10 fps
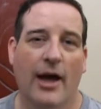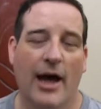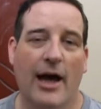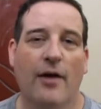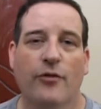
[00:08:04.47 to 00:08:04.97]

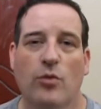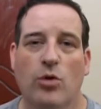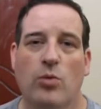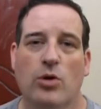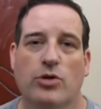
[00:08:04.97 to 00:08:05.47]
After
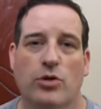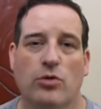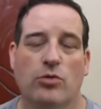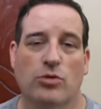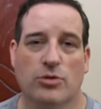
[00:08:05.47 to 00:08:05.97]
World War II,
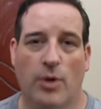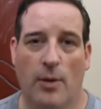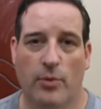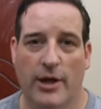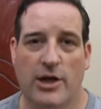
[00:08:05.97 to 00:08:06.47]
there was a
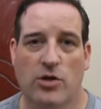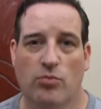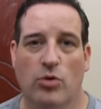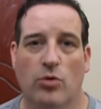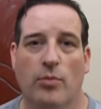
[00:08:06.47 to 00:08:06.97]
population
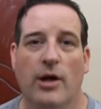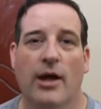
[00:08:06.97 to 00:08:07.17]
boom,